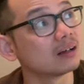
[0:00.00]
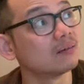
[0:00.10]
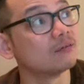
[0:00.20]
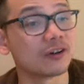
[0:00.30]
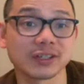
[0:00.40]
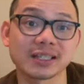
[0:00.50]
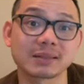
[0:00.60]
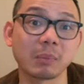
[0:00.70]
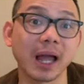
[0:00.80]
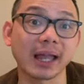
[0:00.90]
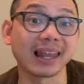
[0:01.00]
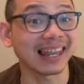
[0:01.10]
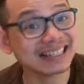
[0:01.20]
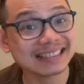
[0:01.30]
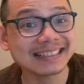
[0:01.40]
versus buying a
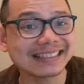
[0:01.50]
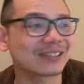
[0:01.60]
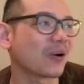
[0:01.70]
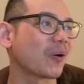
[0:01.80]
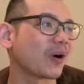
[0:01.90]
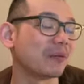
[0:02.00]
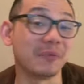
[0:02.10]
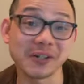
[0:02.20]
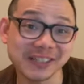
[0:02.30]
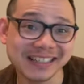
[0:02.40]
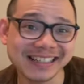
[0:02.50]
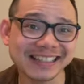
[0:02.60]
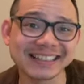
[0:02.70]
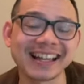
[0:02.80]
Lexus or a Mercedes.